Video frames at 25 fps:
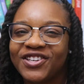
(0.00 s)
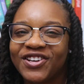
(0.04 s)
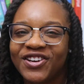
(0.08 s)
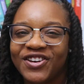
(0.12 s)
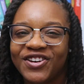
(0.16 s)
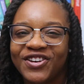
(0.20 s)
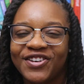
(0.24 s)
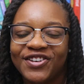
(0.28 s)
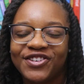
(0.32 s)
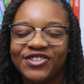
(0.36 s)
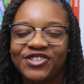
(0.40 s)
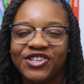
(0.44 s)
to
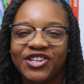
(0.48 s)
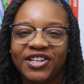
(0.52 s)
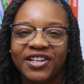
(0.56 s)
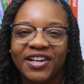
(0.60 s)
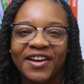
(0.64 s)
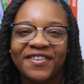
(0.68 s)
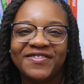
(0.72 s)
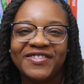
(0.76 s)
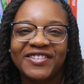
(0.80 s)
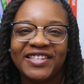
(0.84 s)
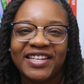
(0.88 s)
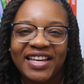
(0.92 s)
Cook, She
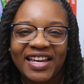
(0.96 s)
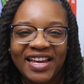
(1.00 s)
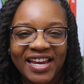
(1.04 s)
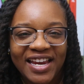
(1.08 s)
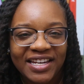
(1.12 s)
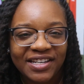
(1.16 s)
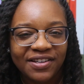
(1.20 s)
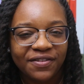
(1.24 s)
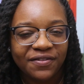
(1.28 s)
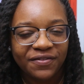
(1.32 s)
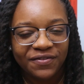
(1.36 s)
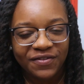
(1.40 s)
Loves to
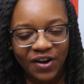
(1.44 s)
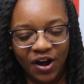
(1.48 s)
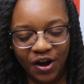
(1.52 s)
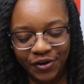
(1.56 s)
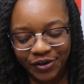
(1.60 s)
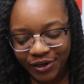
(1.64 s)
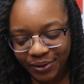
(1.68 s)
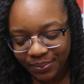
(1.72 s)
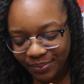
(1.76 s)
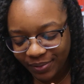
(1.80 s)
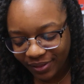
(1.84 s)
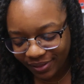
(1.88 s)
Eat,
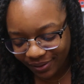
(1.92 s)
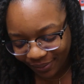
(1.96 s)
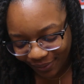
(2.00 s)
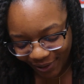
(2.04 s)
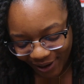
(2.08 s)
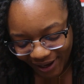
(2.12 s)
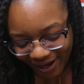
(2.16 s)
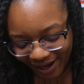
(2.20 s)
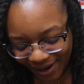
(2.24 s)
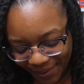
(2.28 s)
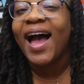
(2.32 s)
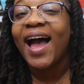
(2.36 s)
Volume
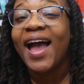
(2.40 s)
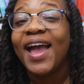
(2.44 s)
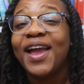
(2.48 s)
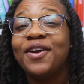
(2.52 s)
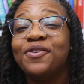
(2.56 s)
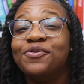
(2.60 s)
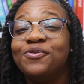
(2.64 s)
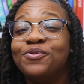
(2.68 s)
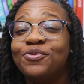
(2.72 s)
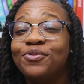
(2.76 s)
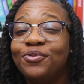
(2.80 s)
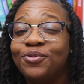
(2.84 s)
3. I
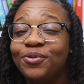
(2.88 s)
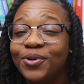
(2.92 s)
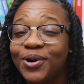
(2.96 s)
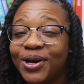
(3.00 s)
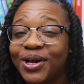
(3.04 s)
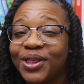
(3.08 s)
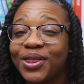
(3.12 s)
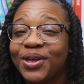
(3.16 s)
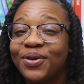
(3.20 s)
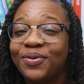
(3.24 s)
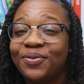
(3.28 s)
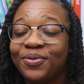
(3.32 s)

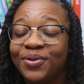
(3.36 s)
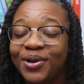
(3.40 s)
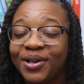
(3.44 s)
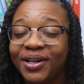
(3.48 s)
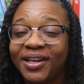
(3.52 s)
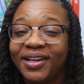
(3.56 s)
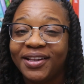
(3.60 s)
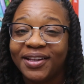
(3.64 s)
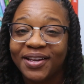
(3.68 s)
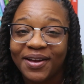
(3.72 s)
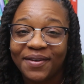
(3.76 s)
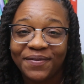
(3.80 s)
really,
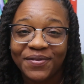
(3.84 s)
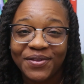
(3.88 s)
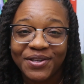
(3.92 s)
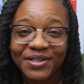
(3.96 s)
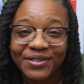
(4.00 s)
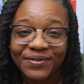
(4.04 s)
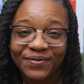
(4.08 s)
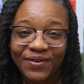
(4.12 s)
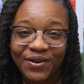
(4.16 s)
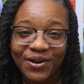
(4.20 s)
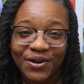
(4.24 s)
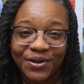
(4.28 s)
really love
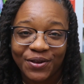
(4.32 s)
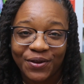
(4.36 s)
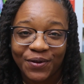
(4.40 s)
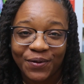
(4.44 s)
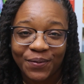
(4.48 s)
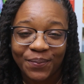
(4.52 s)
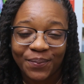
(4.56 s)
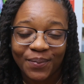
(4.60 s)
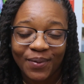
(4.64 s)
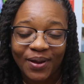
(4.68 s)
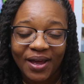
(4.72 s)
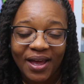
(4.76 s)
this
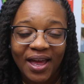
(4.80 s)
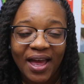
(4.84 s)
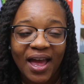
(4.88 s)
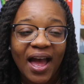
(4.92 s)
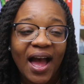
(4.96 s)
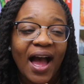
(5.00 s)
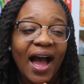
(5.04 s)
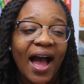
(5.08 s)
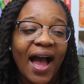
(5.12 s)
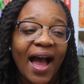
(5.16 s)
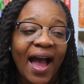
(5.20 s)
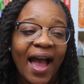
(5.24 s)
volume.
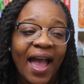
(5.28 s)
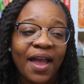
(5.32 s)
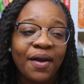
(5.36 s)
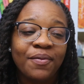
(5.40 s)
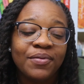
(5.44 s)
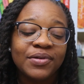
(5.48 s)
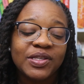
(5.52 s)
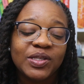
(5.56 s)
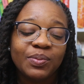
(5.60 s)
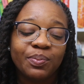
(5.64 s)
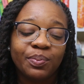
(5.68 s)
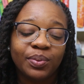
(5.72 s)
I
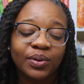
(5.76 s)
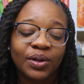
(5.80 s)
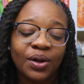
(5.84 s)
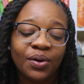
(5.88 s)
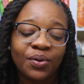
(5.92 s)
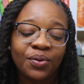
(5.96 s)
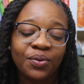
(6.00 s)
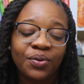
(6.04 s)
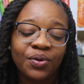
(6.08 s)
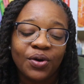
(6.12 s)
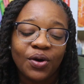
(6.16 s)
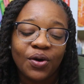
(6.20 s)
was
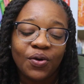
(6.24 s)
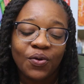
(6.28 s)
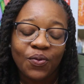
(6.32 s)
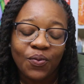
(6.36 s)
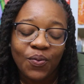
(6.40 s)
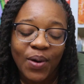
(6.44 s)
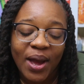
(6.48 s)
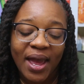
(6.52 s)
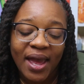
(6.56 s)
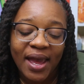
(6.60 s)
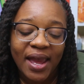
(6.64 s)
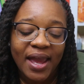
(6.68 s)
blown
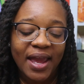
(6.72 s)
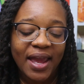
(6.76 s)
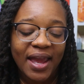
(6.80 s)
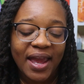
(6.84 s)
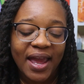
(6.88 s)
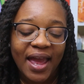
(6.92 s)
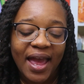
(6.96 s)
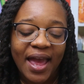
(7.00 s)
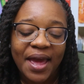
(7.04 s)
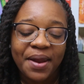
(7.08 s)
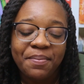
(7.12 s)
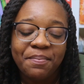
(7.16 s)

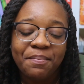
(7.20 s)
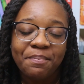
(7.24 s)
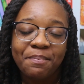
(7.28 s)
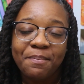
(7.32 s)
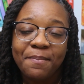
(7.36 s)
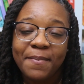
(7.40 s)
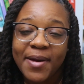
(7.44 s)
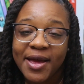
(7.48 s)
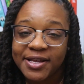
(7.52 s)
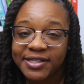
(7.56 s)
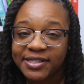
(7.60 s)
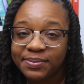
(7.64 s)
away
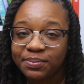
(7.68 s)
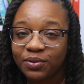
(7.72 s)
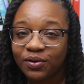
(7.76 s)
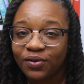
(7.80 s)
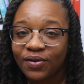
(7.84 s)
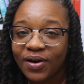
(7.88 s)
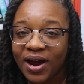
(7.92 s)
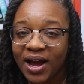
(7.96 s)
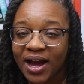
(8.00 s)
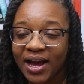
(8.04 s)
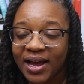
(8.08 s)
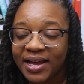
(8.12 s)
and
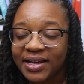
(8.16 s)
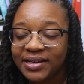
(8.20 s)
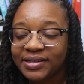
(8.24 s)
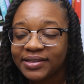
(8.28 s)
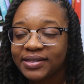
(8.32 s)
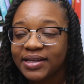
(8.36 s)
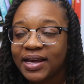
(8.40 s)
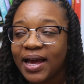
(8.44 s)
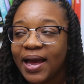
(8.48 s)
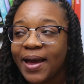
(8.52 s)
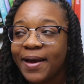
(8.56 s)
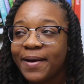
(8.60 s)

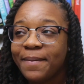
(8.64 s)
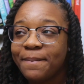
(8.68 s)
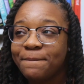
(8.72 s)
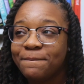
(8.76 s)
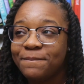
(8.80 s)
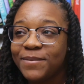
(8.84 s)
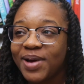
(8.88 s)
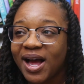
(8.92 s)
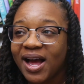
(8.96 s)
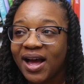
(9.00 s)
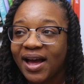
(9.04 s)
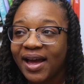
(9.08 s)
mesmerized
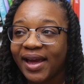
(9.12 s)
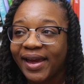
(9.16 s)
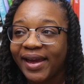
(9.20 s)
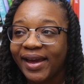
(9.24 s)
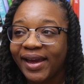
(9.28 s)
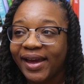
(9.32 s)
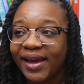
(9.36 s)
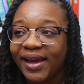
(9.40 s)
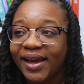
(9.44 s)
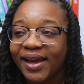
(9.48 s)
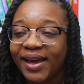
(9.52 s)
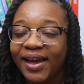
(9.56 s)

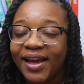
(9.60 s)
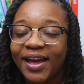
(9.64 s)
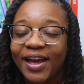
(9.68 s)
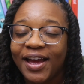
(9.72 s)
by